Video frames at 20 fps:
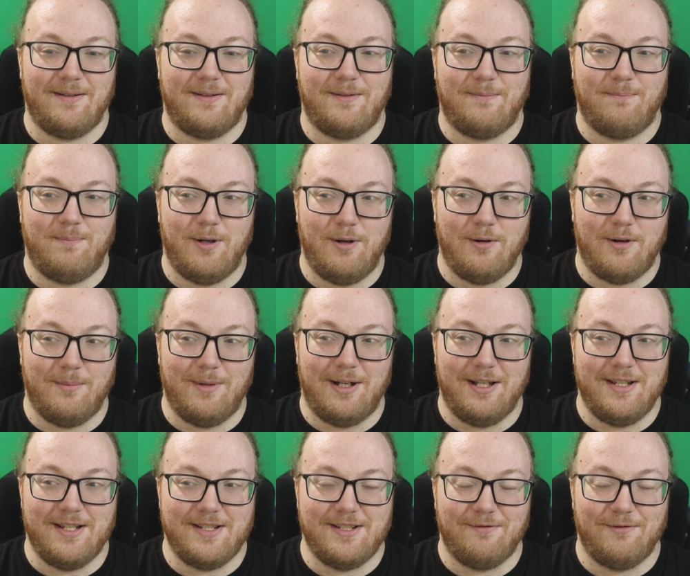
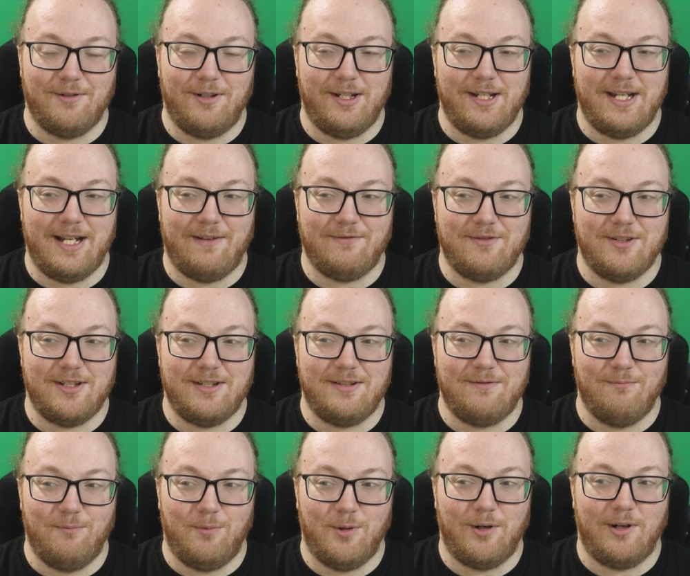Pokemon doesn't really have to
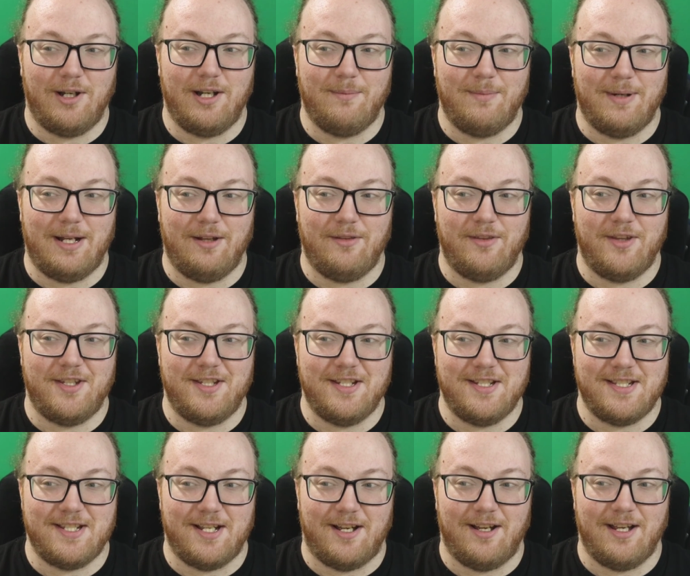worry about the
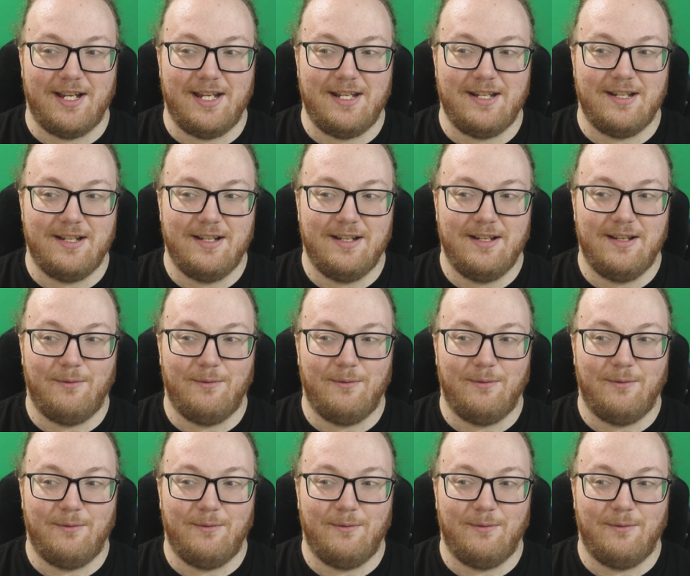design.